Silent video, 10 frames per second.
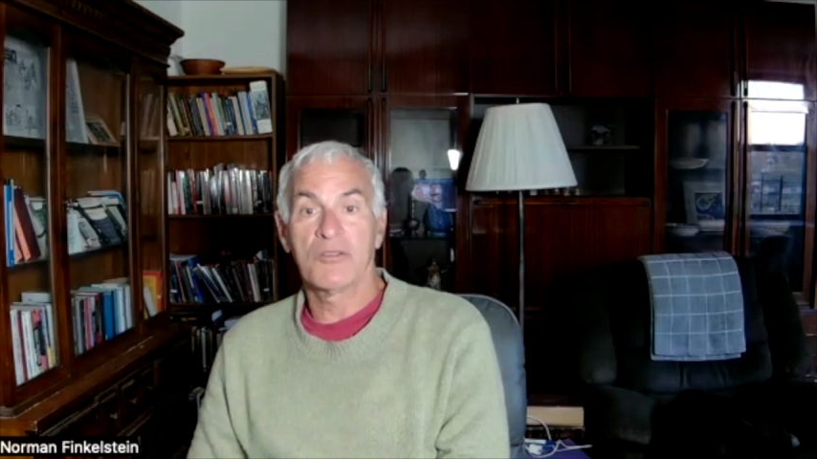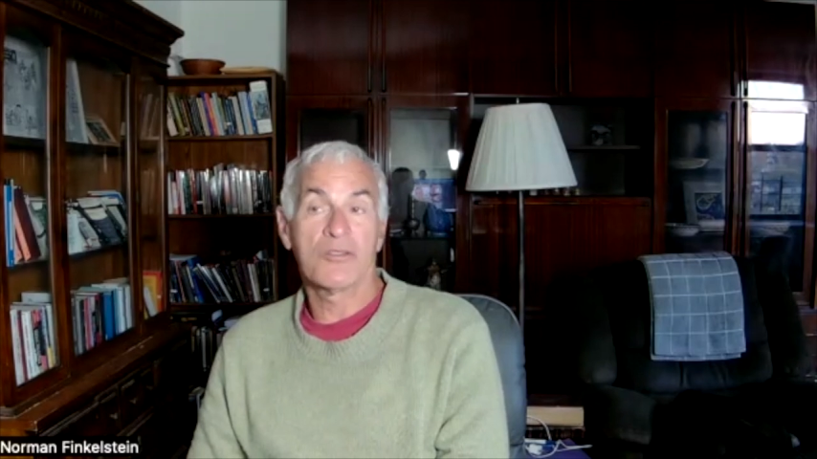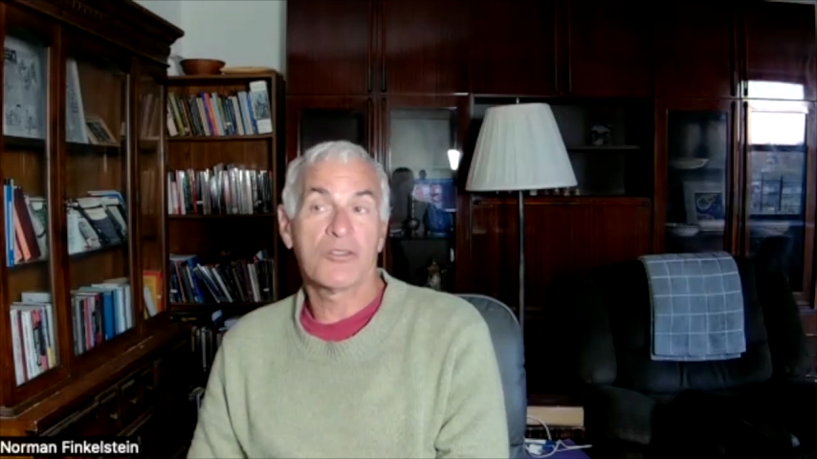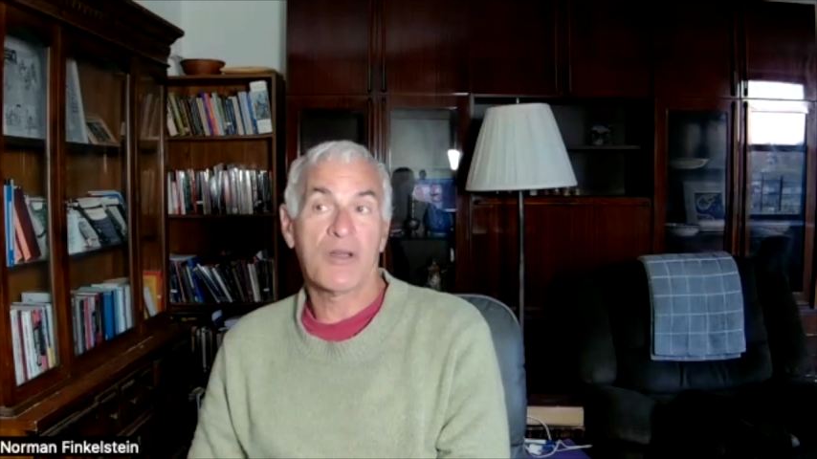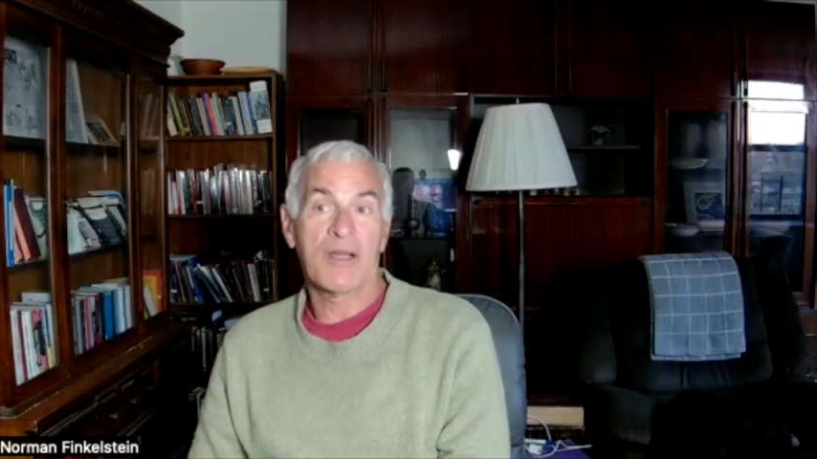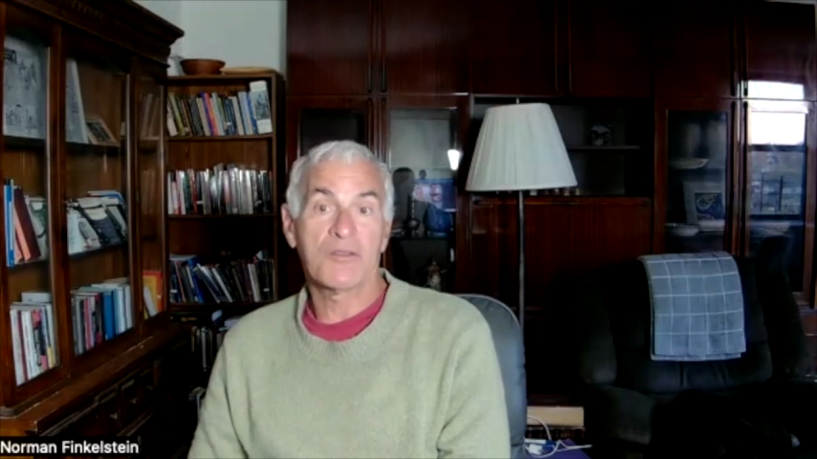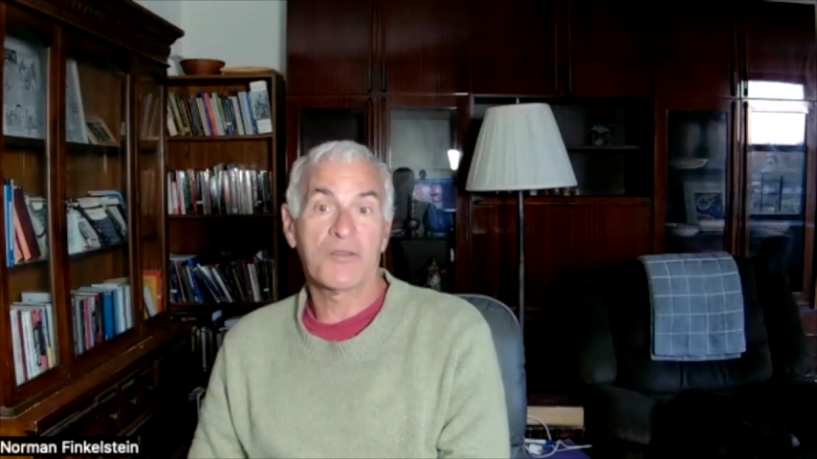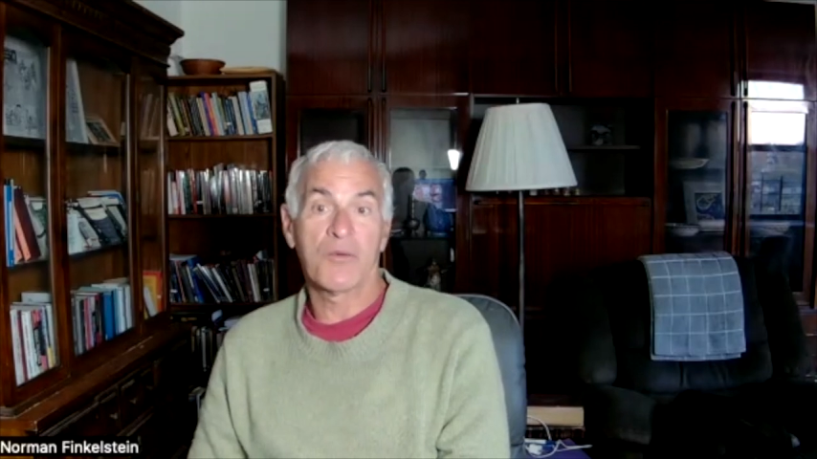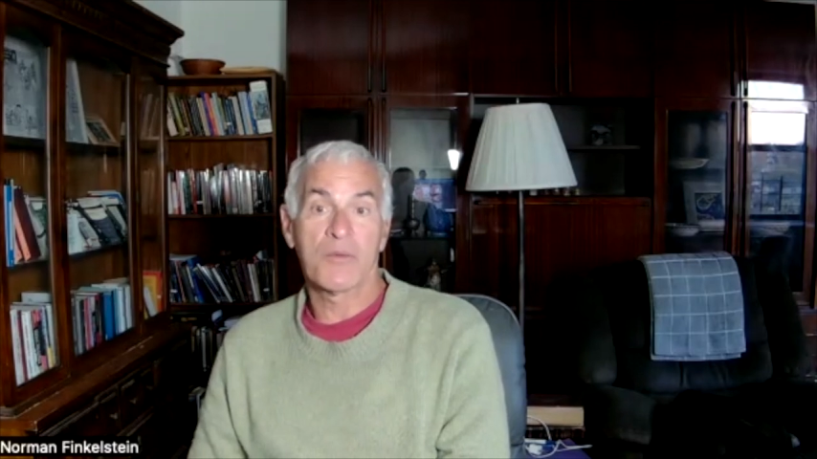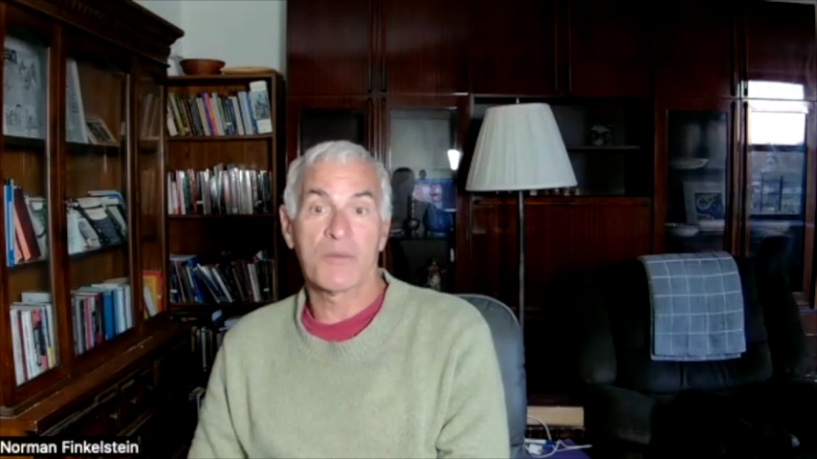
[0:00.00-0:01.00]
to
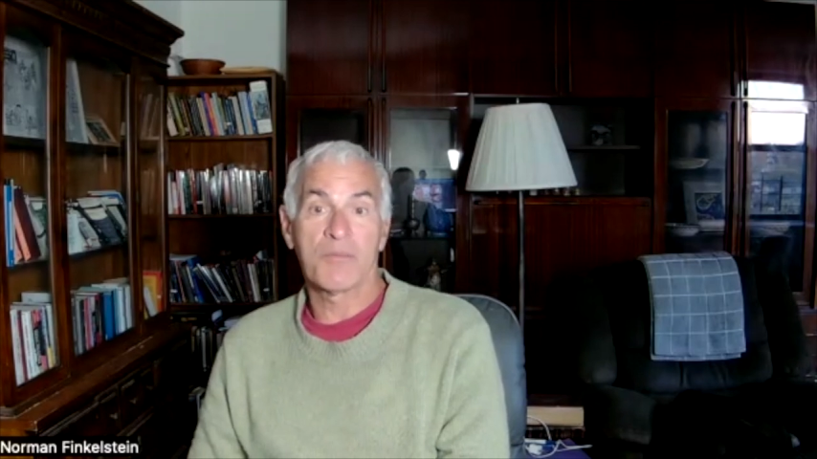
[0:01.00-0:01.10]
transform the